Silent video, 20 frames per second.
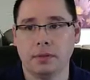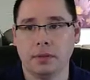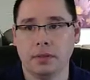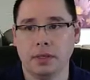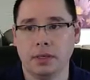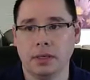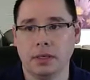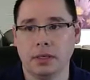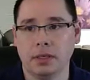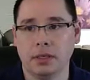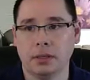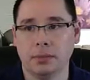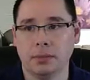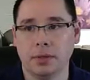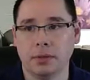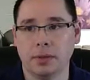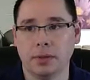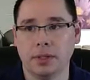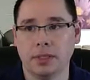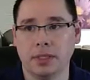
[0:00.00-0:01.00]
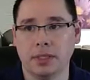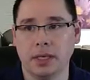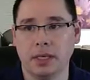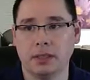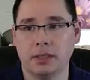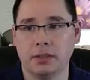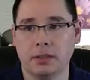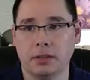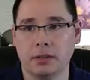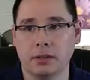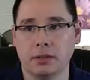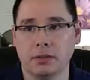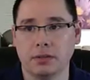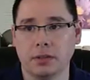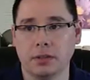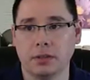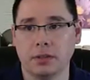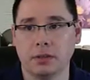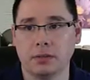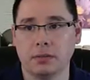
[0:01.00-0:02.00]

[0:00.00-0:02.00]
And let me erase that and start over.